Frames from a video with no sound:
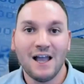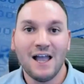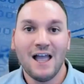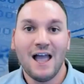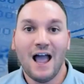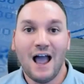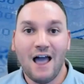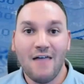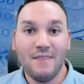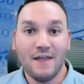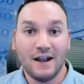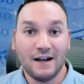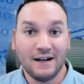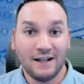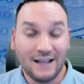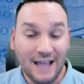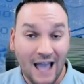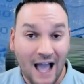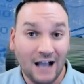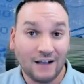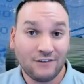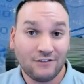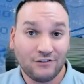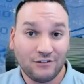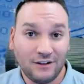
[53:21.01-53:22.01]
and then
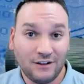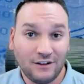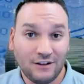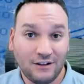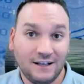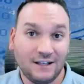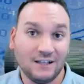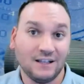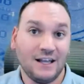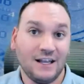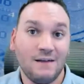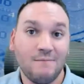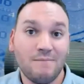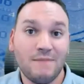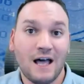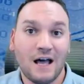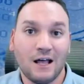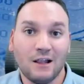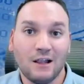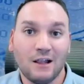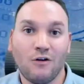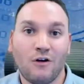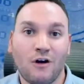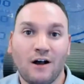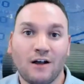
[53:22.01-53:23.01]
actually claim that
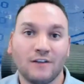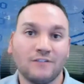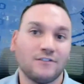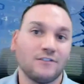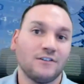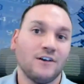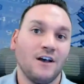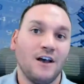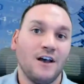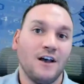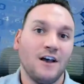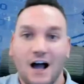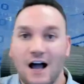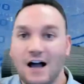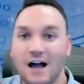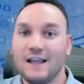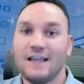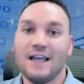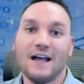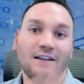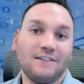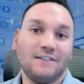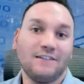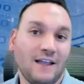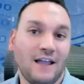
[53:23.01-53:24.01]
loss
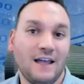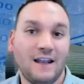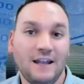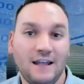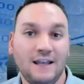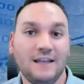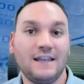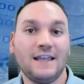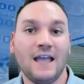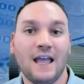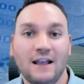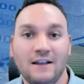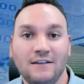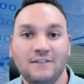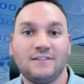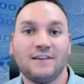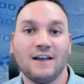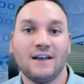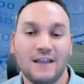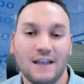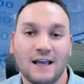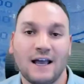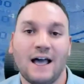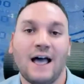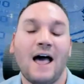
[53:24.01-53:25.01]
against any gains that you
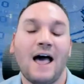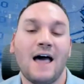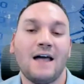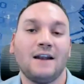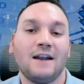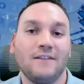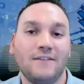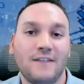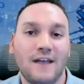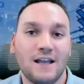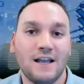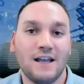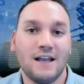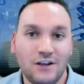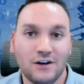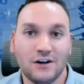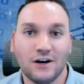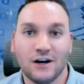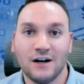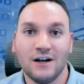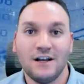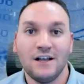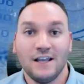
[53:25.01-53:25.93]
had in that year,